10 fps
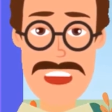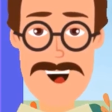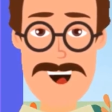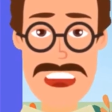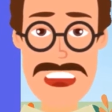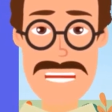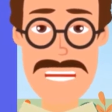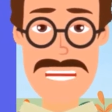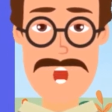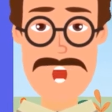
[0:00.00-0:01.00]
levels of
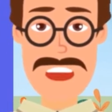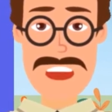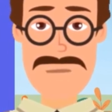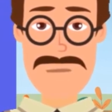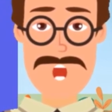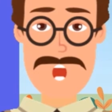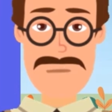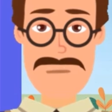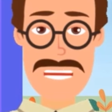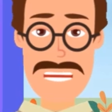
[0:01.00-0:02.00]
precision.
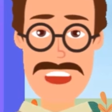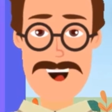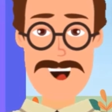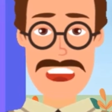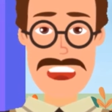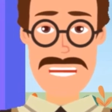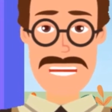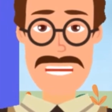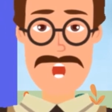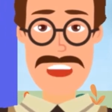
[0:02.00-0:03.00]
That means an
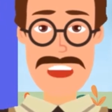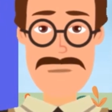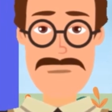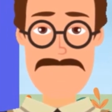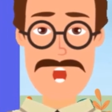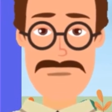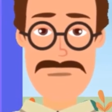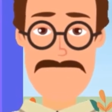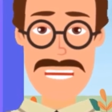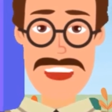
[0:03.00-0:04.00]
easier process when
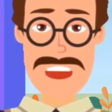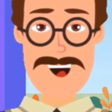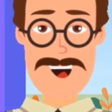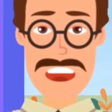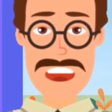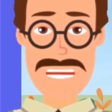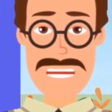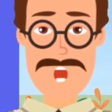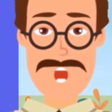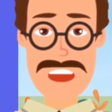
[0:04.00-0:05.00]
calculating a
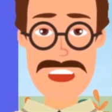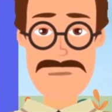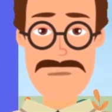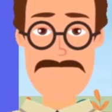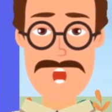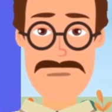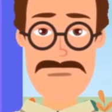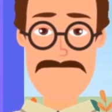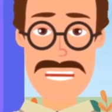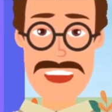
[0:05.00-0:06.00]
result.
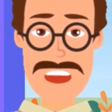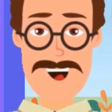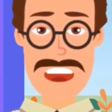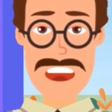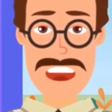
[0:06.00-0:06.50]
Now, if we want to round